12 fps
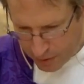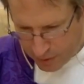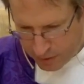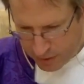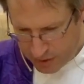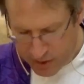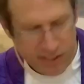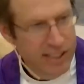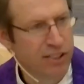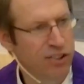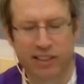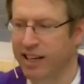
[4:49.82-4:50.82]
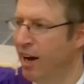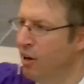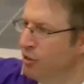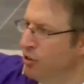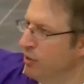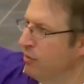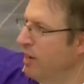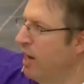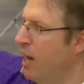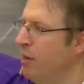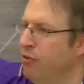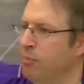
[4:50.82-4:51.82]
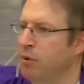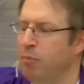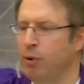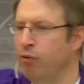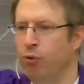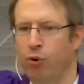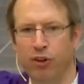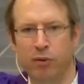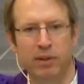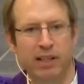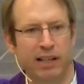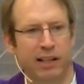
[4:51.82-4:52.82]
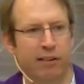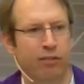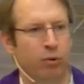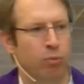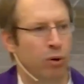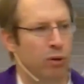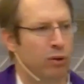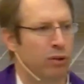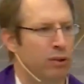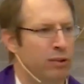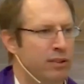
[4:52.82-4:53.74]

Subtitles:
secret counsels of God from before the beginning of the world,